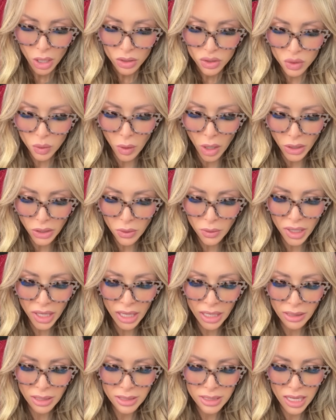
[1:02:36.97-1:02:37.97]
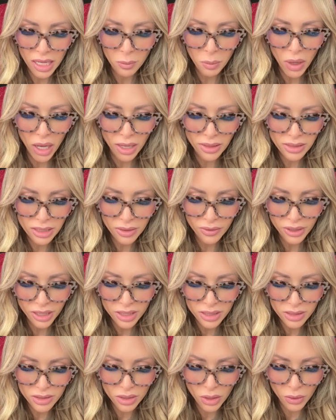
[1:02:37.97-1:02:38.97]
Do all you can to take positive
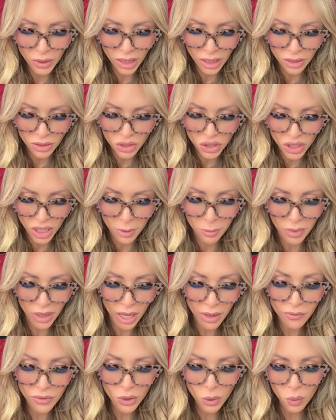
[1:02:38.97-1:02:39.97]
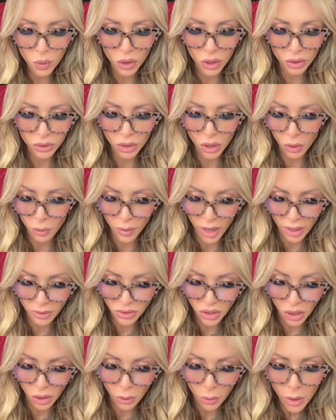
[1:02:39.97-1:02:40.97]
custodianship of the world
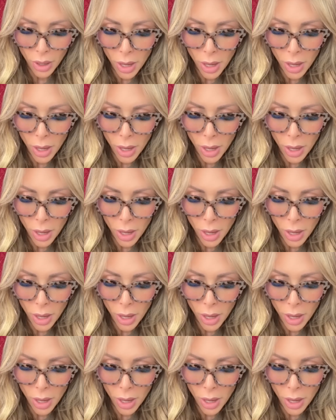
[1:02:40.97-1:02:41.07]
around you.